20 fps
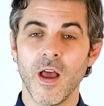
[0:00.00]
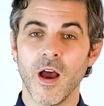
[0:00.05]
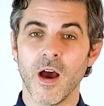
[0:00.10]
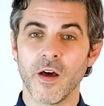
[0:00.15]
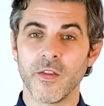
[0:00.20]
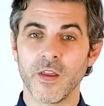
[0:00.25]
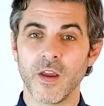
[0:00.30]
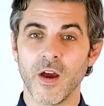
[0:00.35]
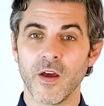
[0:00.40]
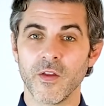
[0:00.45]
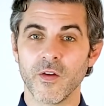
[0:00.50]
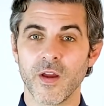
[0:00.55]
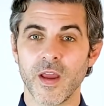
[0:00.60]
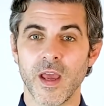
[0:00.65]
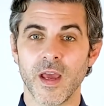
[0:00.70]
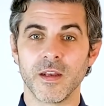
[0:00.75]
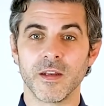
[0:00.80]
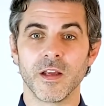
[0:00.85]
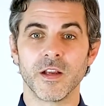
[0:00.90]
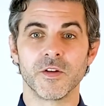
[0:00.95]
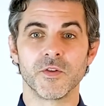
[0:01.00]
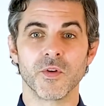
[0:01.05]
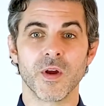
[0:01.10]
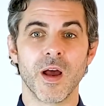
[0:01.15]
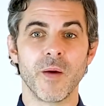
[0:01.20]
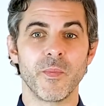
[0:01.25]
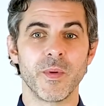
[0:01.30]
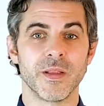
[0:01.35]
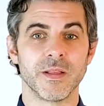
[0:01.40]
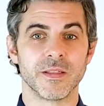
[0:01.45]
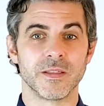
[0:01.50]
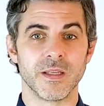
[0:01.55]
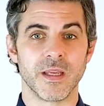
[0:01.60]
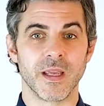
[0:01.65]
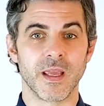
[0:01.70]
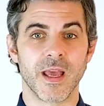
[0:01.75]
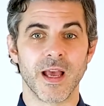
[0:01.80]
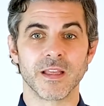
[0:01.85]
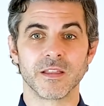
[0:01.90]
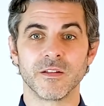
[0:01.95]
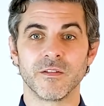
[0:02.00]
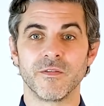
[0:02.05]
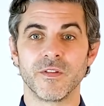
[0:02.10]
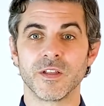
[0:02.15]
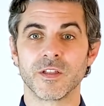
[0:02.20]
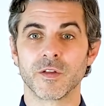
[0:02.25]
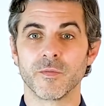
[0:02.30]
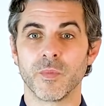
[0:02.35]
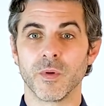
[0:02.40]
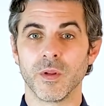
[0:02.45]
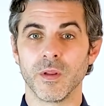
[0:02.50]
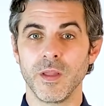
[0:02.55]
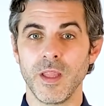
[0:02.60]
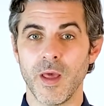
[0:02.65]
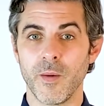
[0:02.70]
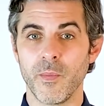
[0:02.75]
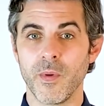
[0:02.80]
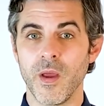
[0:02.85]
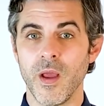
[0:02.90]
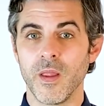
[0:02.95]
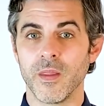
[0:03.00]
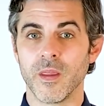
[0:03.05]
On the other hand, a drop-in sink has a visible lip